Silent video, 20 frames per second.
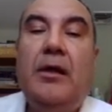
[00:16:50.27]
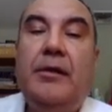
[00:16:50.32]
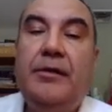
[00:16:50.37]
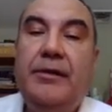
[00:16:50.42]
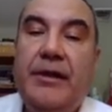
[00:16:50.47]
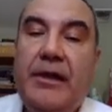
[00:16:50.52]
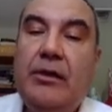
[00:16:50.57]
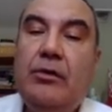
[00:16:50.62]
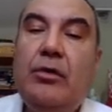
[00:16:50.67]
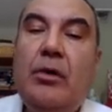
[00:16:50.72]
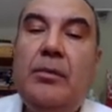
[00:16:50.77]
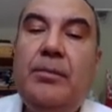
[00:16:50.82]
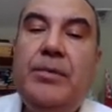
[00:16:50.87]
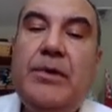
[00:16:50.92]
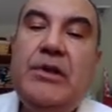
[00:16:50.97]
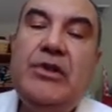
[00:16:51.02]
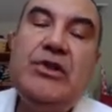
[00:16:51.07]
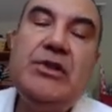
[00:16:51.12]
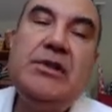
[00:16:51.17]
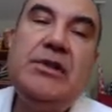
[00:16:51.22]

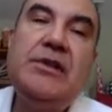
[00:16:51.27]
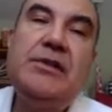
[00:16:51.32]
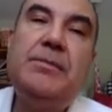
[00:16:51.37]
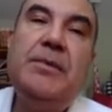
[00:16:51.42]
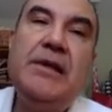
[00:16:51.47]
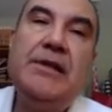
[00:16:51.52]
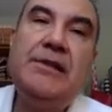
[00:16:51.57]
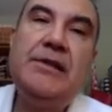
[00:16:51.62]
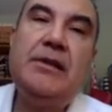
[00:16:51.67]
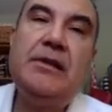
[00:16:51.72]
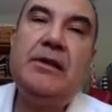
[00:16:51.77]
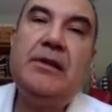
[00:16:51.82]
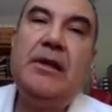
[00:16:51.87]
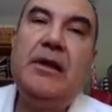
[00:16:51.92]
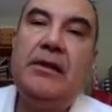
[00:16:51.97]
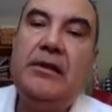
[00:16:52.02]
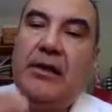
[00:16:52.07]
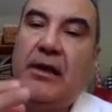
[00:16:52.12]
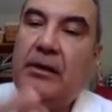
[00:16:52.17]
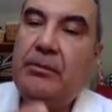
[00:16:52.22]
Decompression is basically a
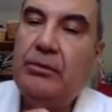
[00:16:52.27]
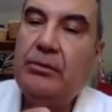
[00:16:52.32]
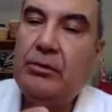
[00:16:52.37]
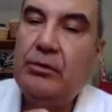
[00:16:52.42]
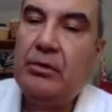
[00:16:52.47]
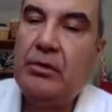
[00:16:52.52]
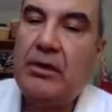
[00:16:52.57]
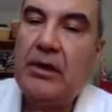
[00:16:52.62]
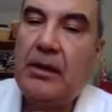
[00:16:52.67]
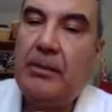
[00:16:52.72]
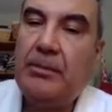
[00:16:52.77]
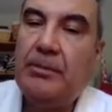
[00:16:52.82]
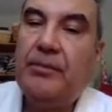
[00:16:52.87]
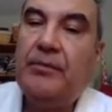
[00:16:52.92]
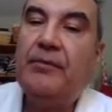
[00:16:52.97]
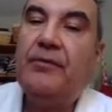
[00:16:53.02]
table lookup